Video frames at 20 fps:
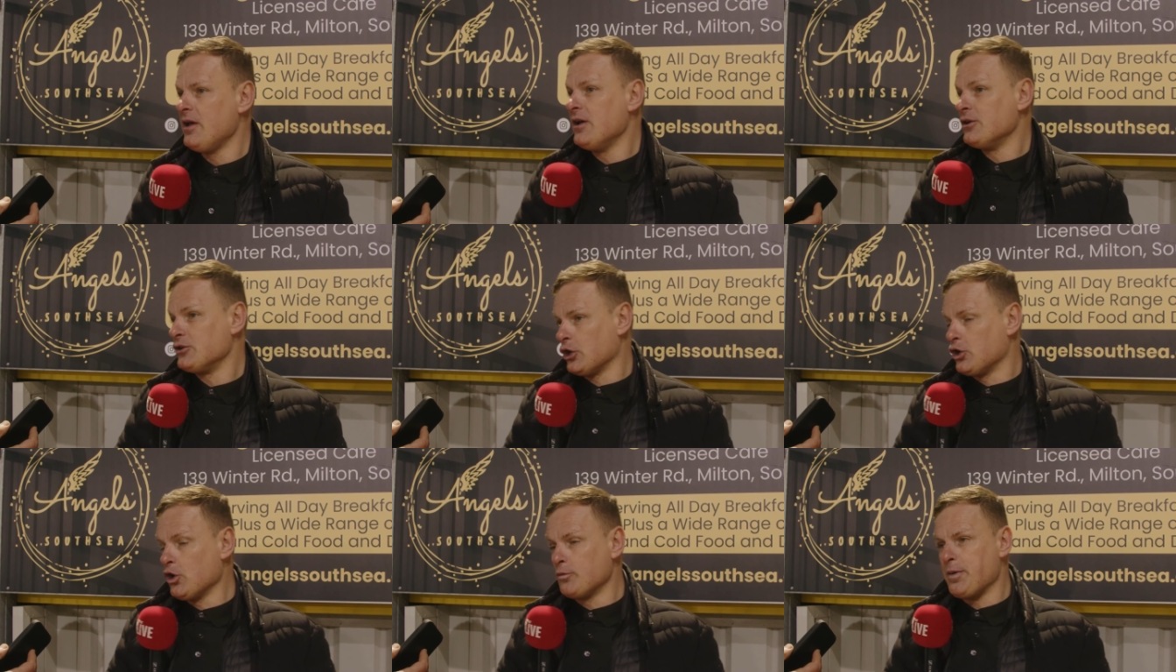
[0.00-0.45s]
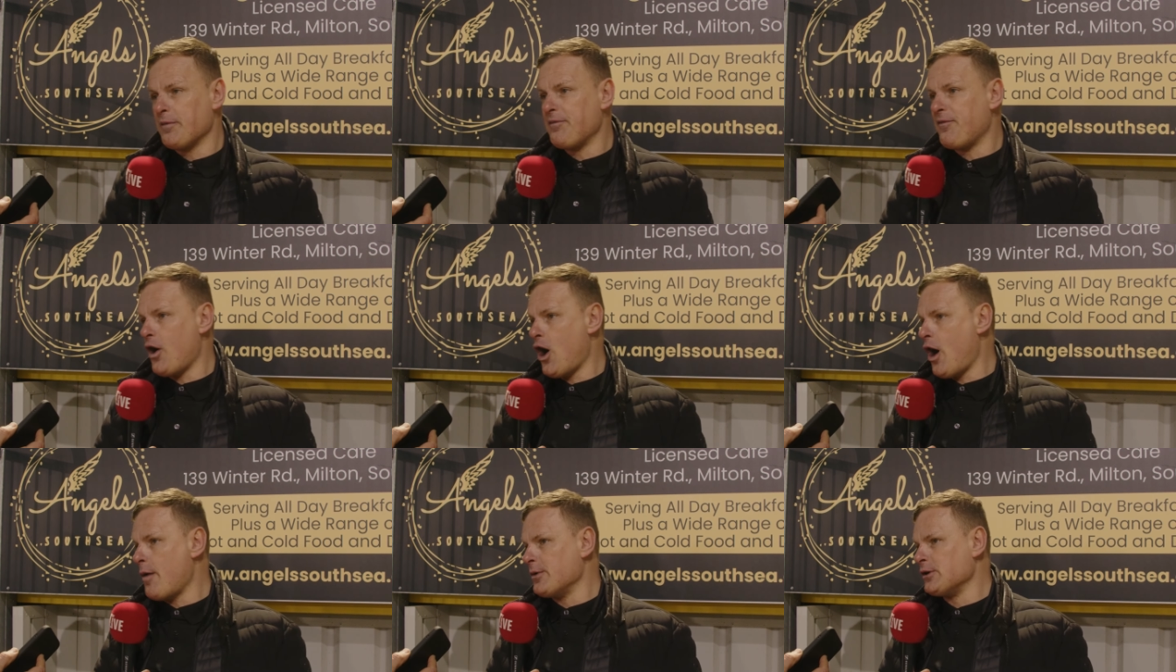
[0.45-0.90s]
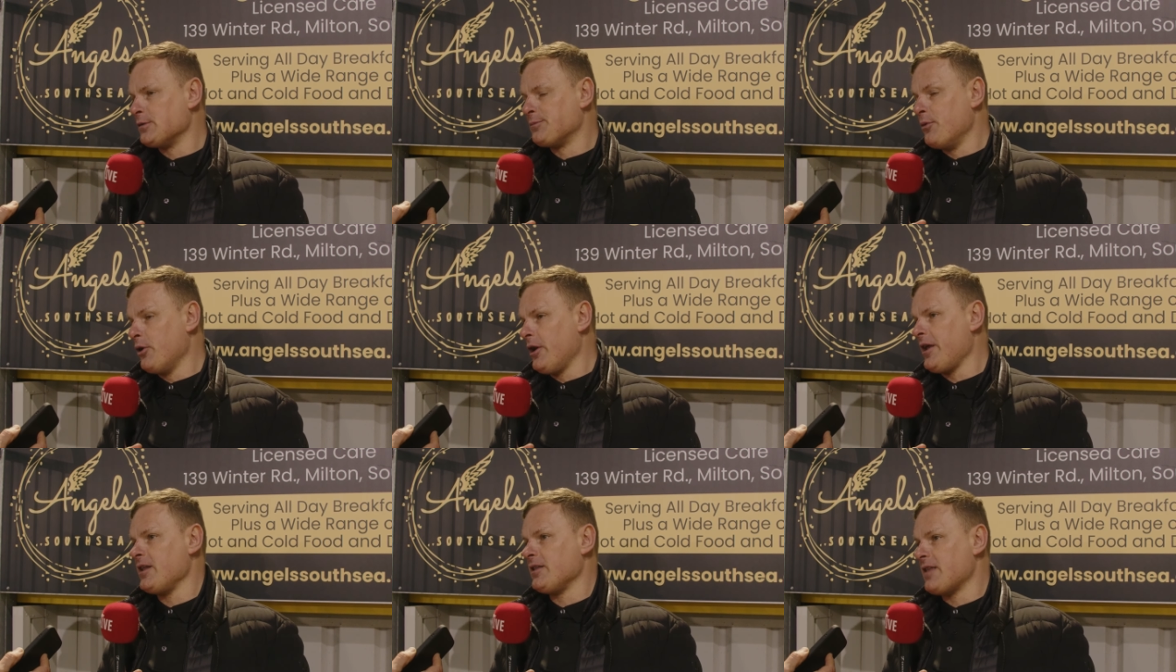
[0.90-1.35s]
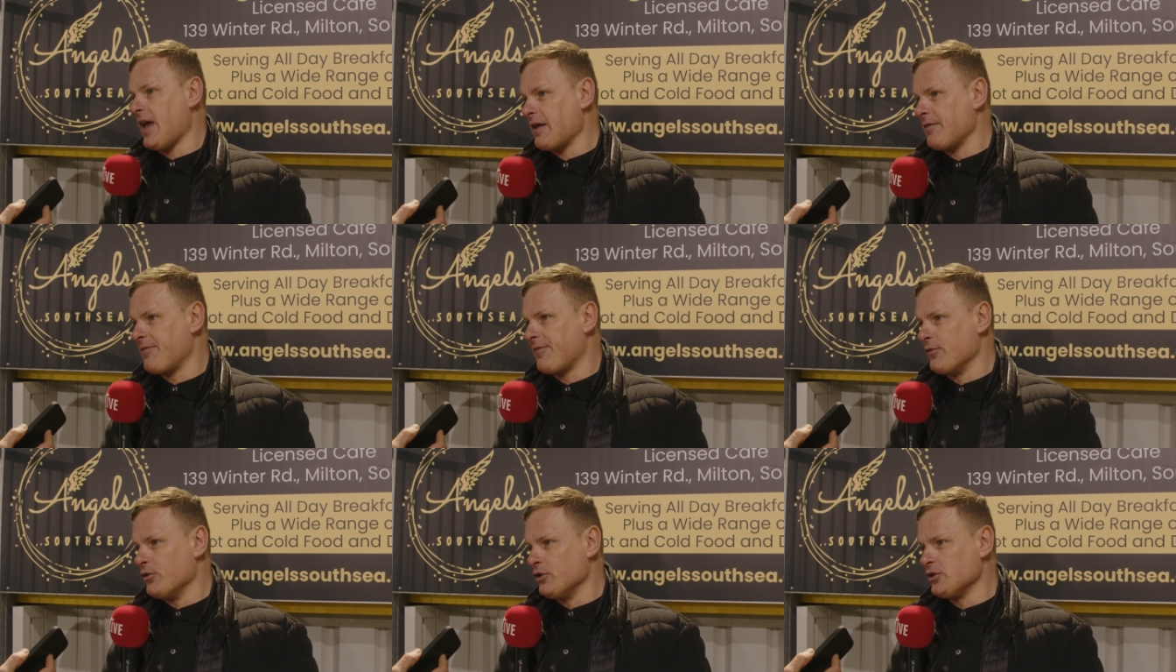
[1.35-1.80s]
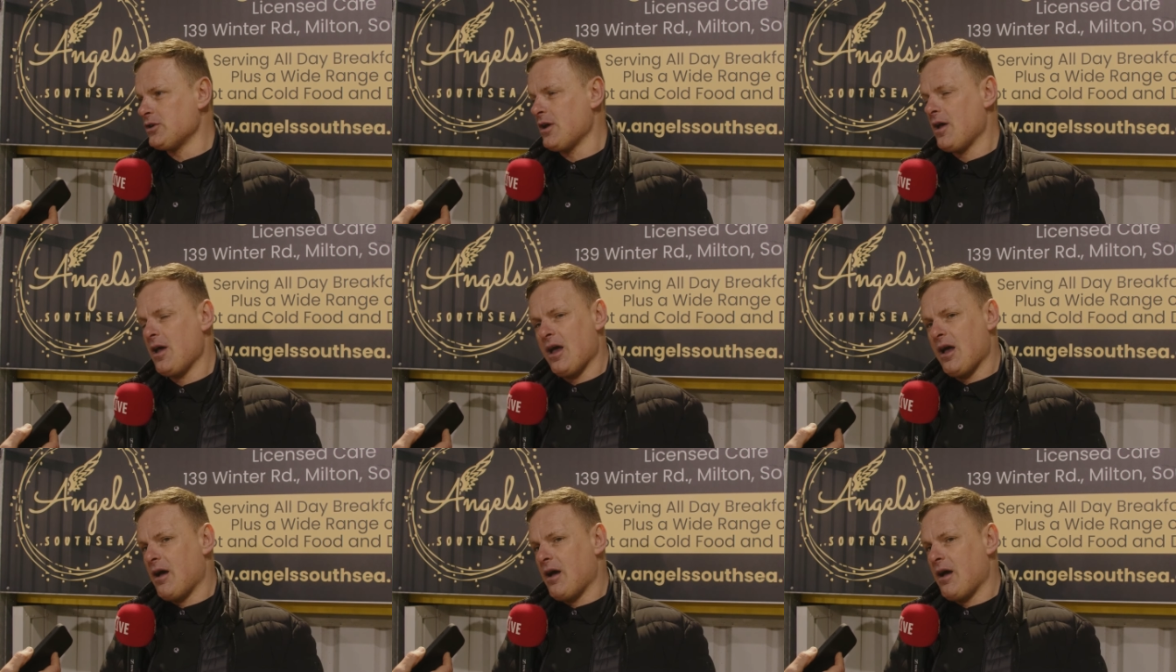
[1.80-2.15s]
it's a good performance, brilliant day for us.